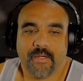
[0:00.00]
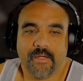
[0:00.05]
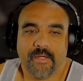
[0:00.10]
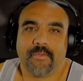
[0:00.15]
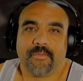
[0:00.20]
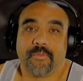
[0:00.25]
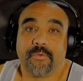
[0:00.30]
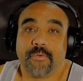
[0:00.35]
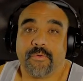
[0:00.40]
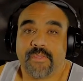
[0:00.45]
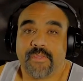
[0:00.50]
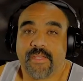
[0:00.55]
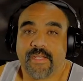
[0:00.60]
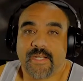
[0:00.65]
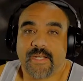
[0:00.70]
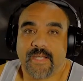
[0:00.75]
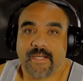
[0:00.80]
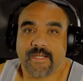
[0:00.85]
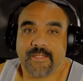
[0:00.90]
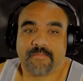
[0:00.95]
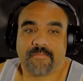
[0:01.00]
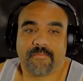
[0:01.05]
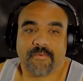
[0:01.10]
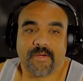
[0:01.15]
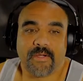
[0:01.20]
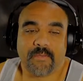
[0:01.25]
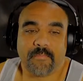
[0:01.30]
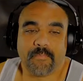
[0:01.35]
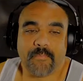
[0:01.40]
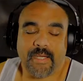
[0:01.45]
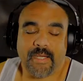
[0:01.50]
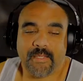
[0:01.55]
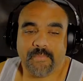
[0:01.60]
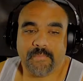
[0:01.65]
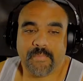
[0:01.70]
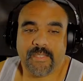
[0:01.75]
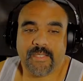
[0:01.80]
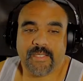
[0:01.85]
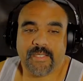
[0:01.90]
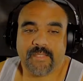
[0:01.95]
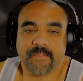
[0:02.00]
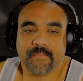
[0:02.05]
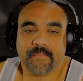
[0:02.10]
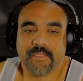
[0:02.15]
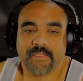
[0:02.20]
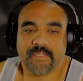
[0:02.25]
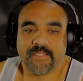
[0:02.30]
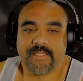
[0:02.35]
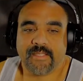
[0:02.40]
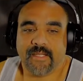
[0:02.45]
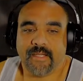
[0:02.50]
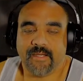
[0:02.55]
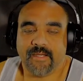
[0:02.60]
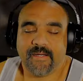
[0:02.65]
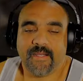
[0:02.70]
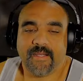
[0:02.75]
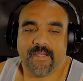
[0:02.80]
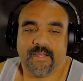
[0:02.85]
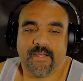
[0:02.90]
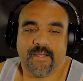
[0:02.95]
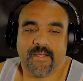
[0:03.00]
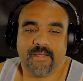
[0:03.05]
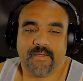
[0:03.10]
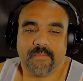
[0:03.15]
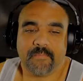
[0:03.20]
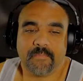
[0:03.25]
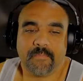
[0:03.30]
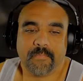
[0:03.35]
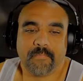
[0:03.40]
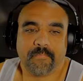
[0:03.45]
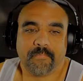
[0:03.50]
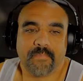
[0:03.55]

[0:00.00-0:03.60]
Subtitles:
through the night from 8 p.m. to 8 a.m.